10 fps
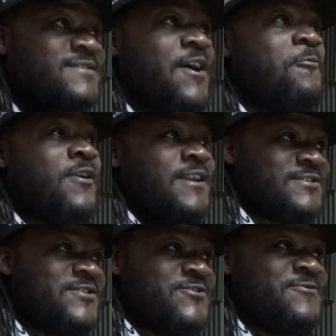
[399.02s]
because I
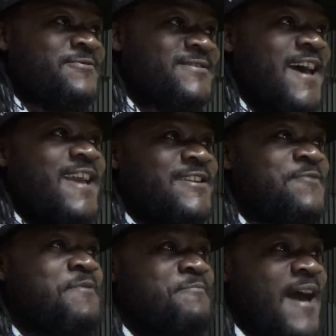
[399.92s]
wanted to
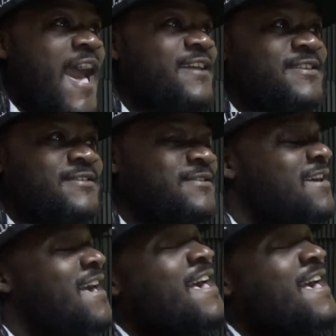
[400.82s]
tighten up on my acting.